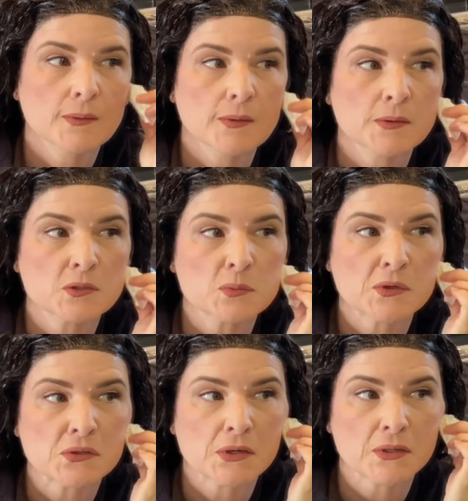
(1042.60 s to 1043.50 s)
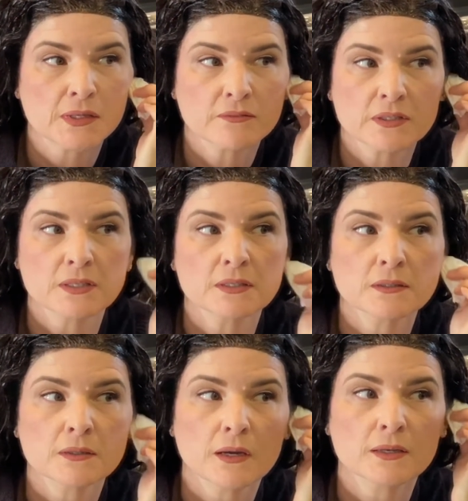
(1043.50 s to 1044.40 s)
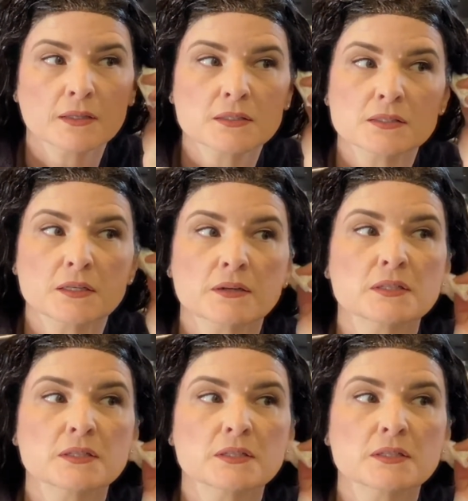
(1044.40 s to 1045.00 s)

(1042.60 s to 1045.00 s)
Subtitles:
And just make sure I don't have any unnecessary